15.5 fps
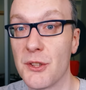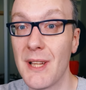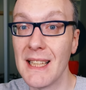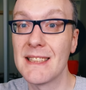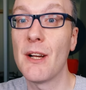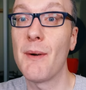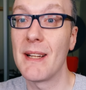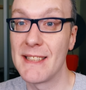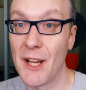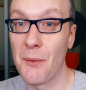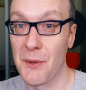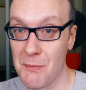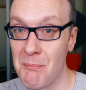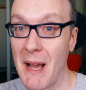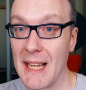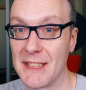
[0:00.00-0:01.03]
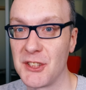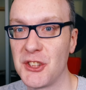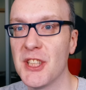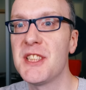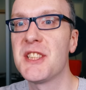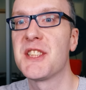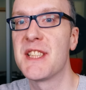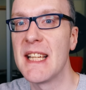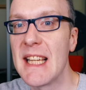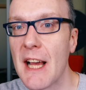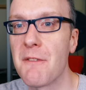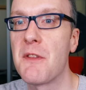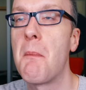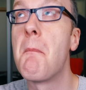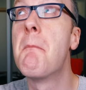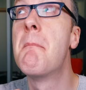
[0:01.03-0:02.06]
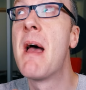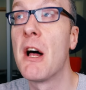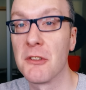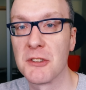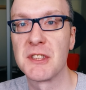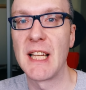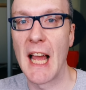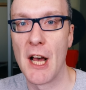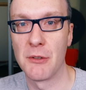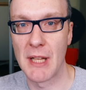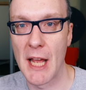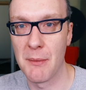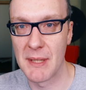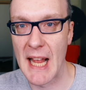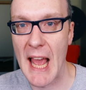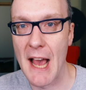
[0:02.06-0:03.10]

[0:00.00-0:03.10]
So that's how I dealt with mice. Just think of the meltdown I would